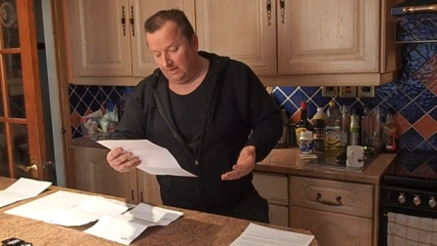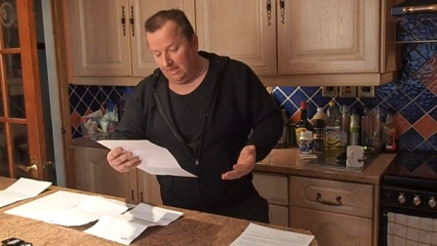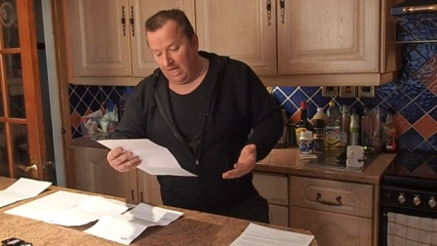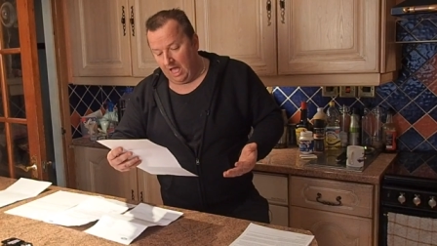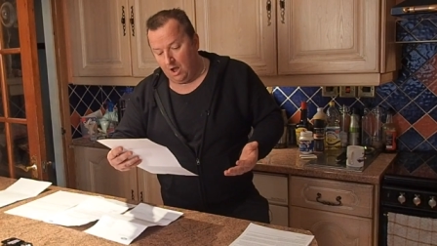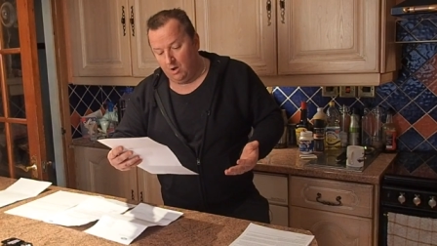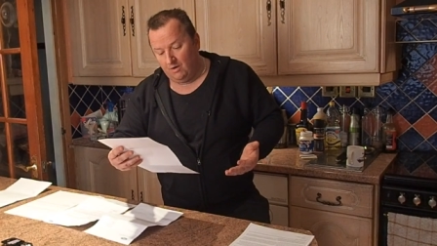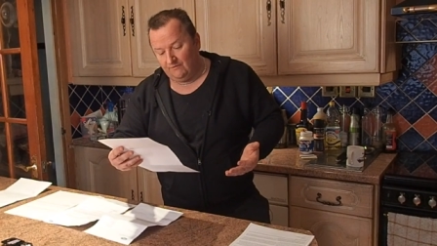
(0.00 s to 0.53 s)

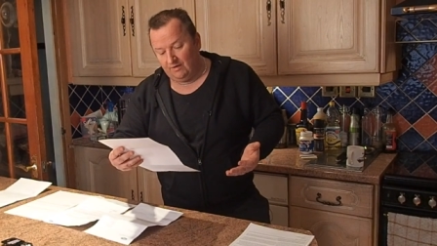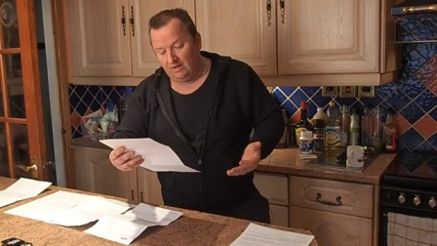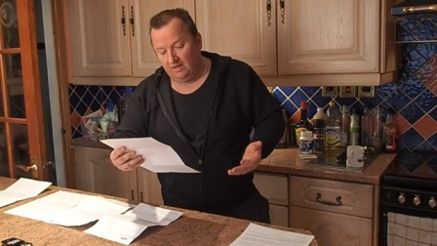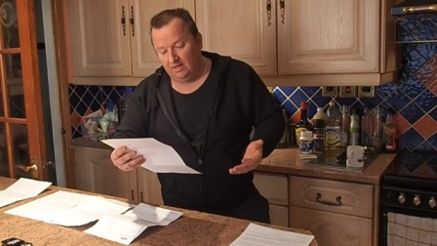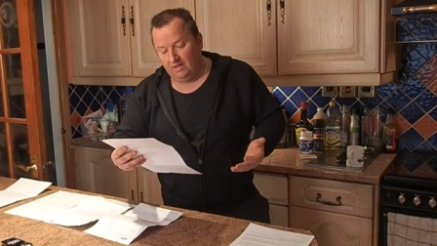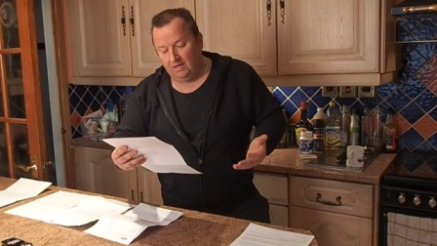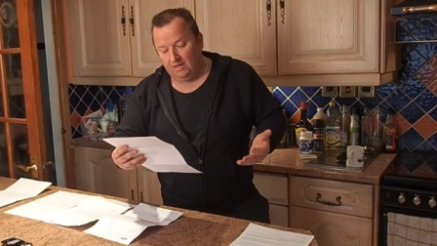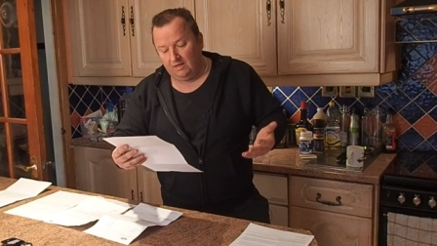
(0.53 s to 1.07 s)
However,
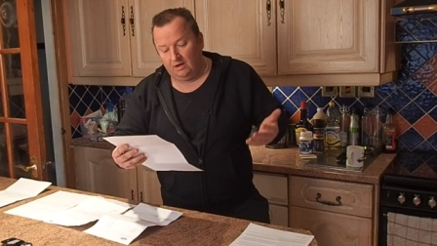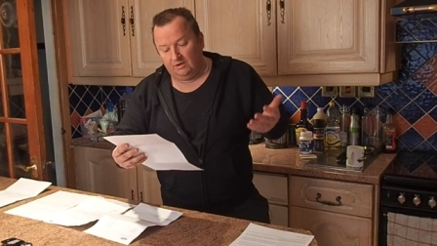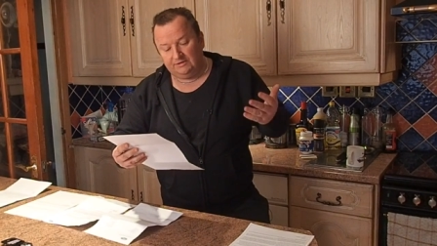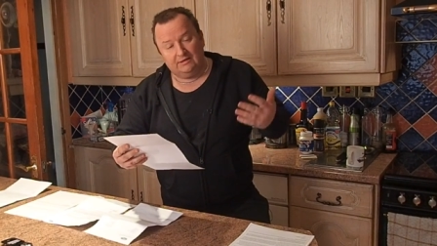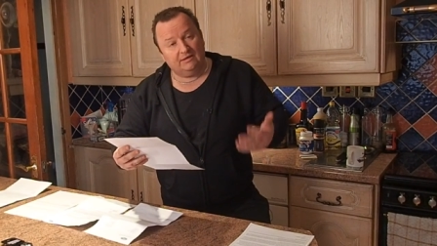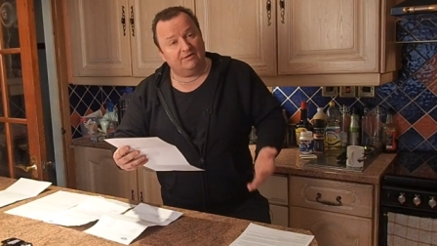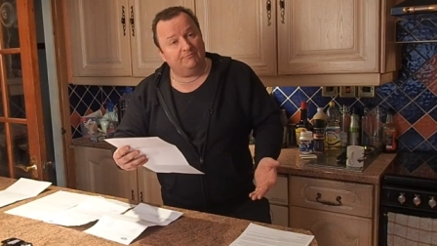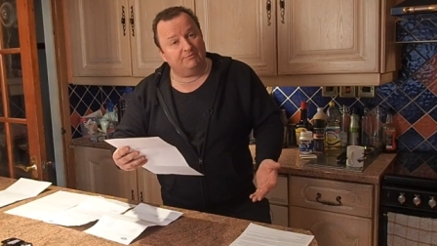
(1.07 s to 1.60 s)
I
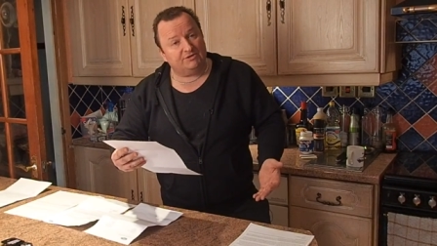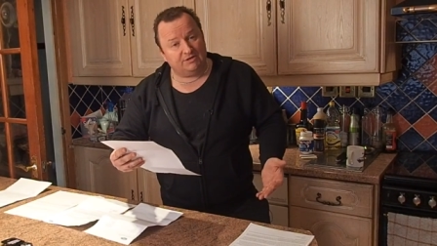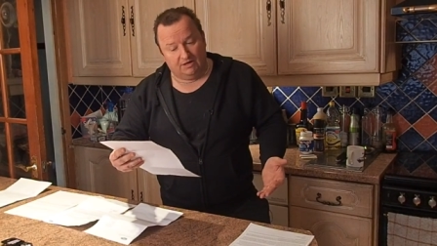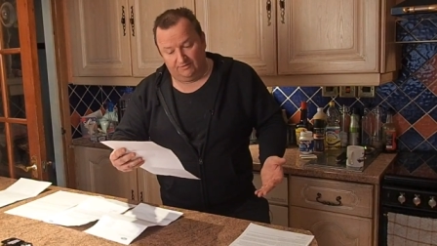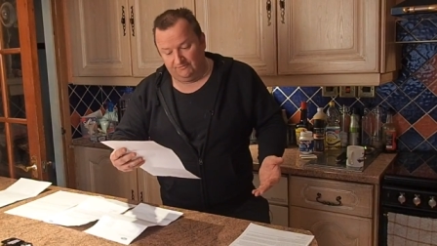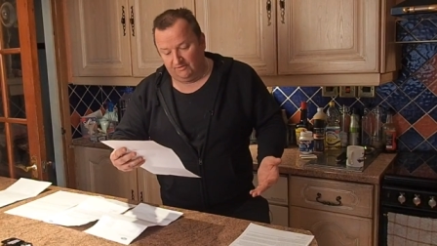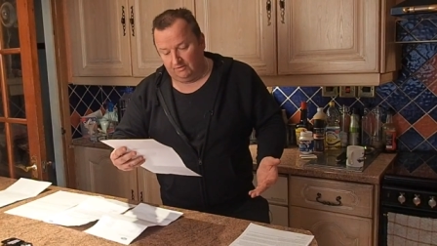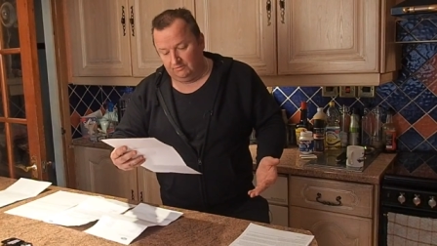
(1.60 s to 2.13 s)
didn't give them a
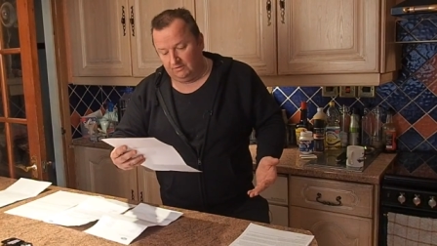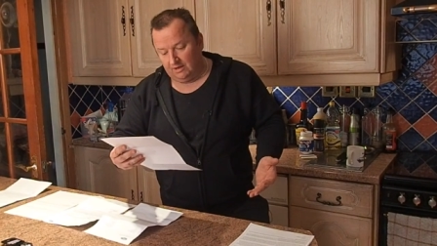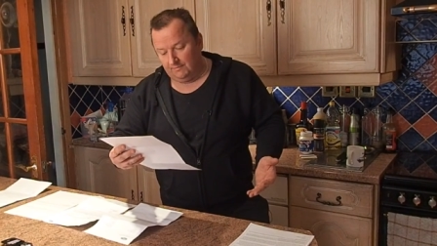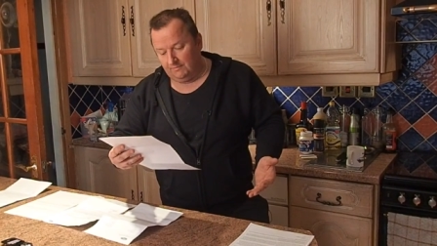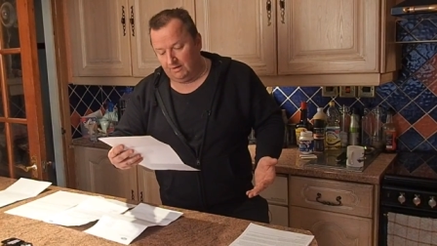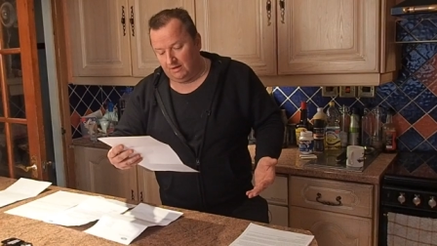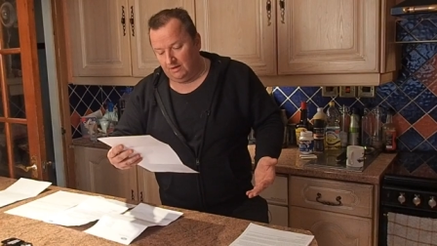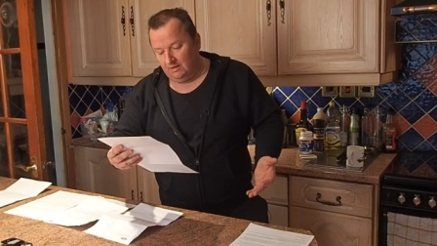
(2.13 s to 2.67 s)
telephone
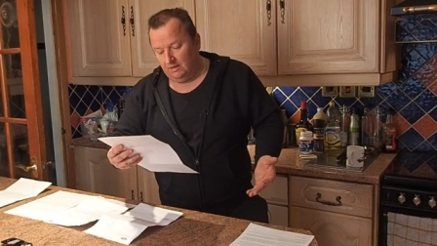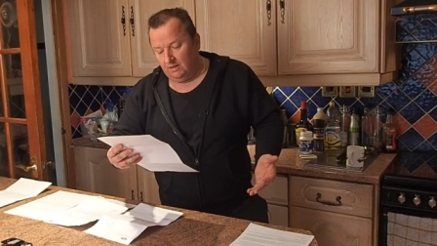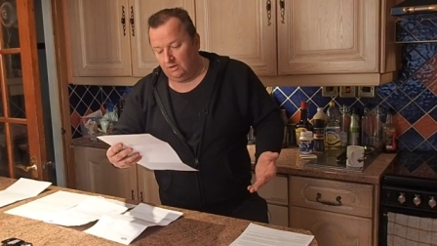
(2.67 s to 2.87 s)
number.